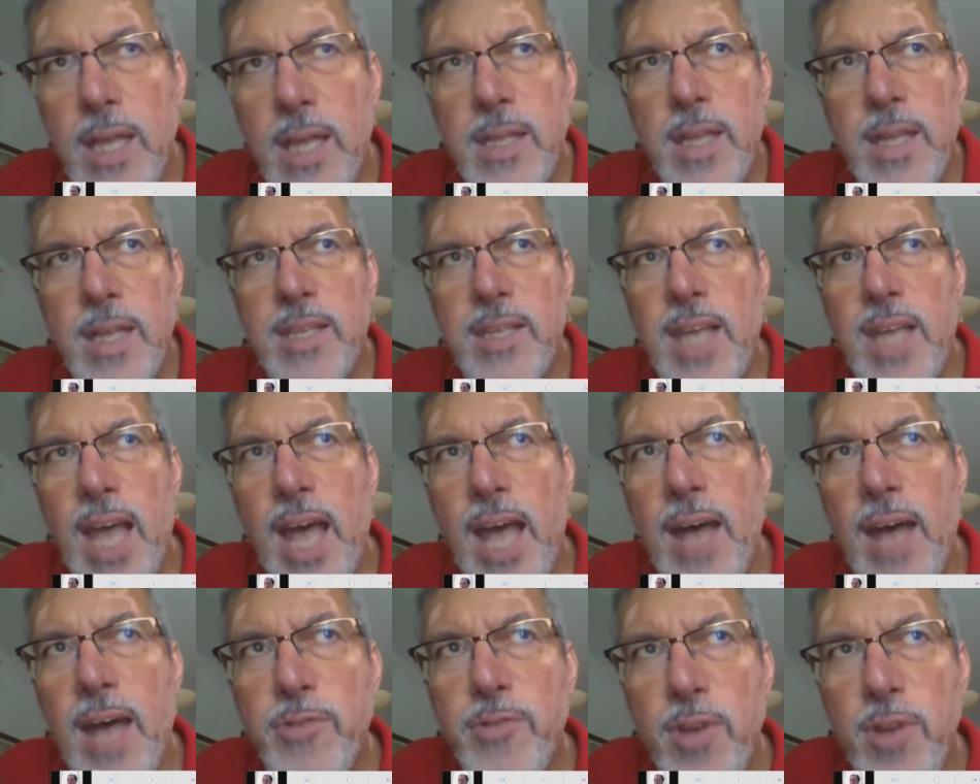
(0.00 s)
that
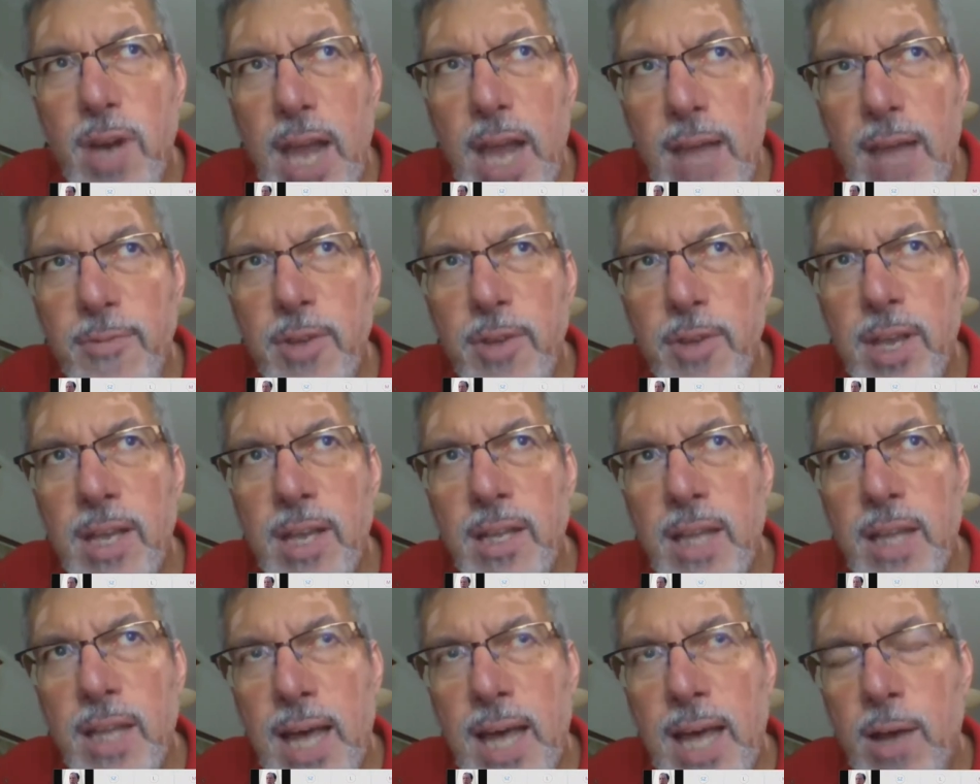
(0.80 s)
after having
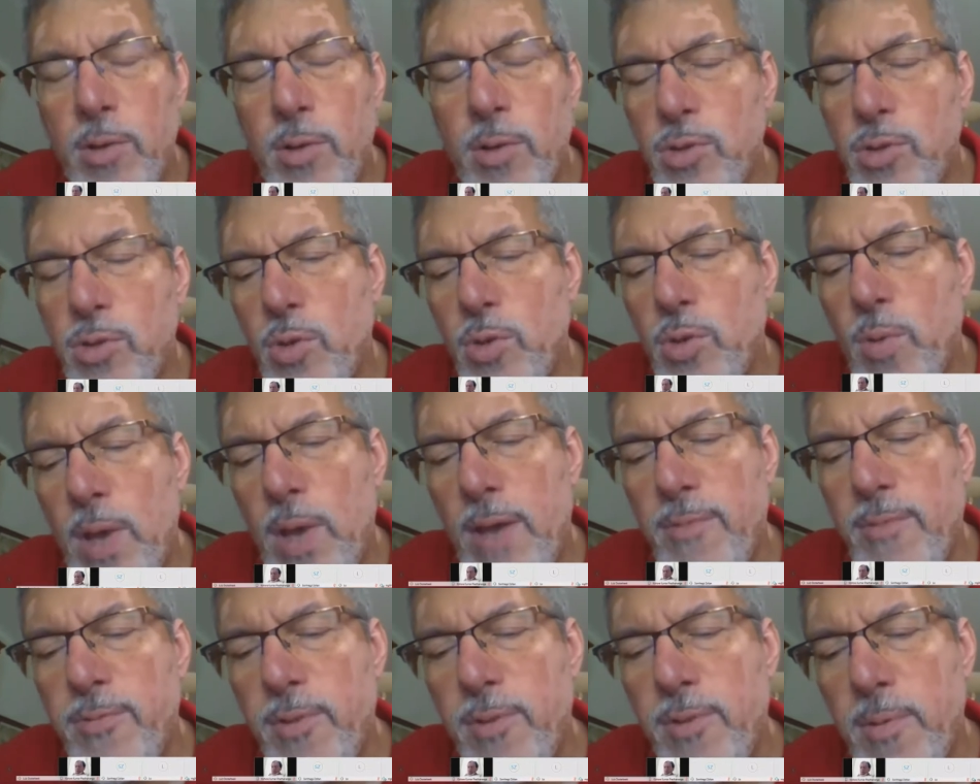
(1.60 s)
allowed to
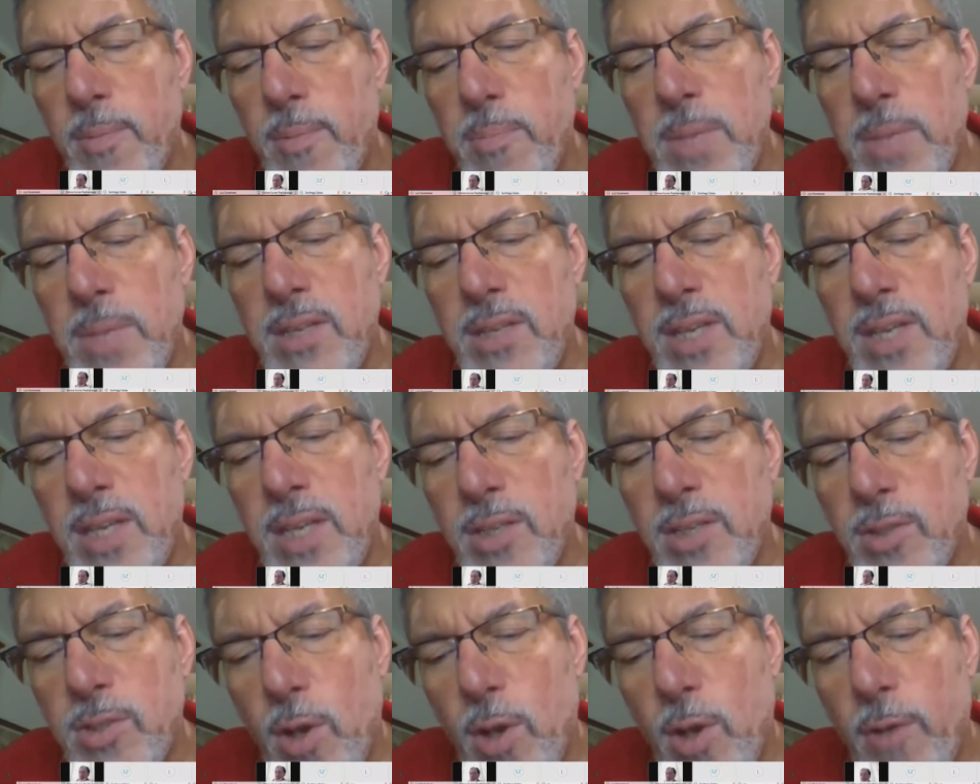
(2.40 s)
have
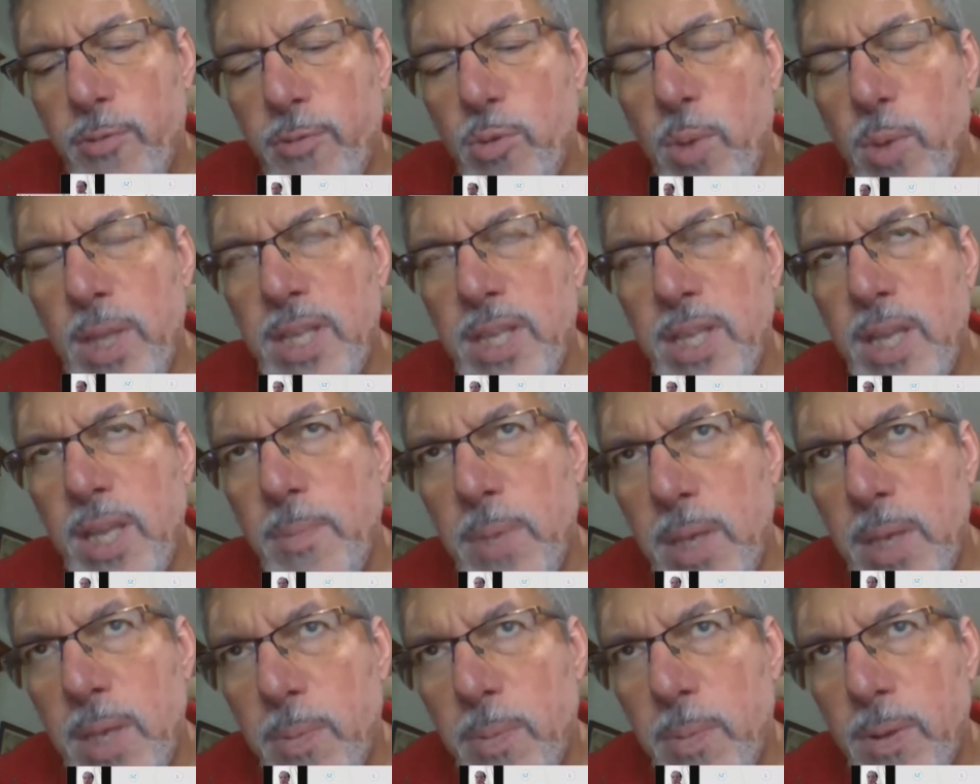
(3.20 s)
meetings of 20
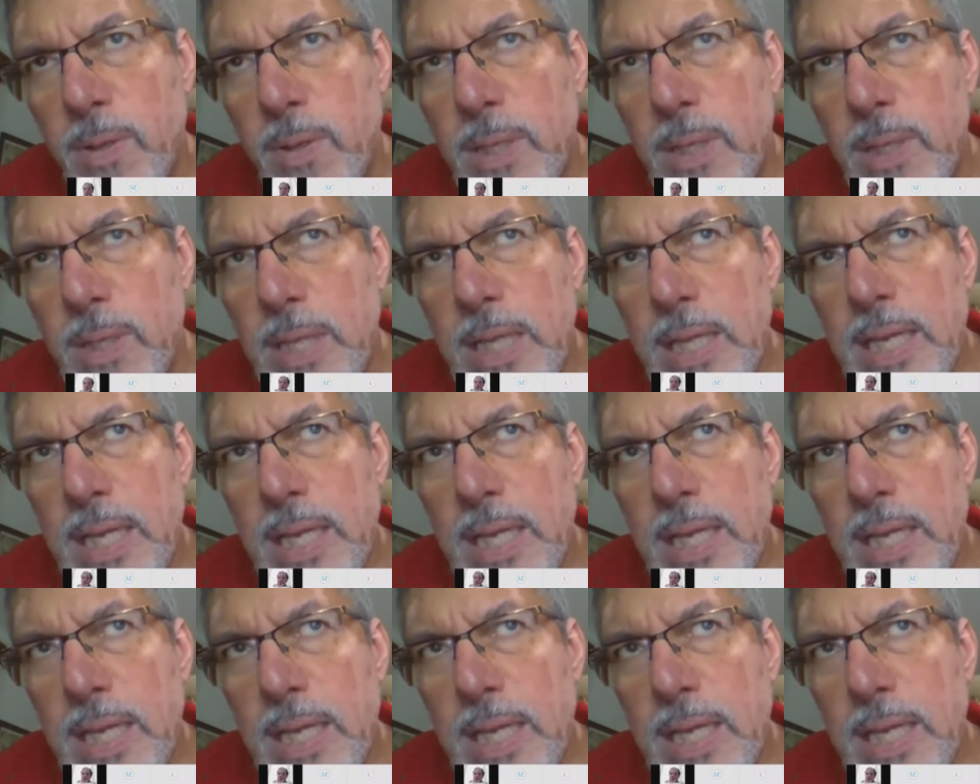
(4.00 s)
people,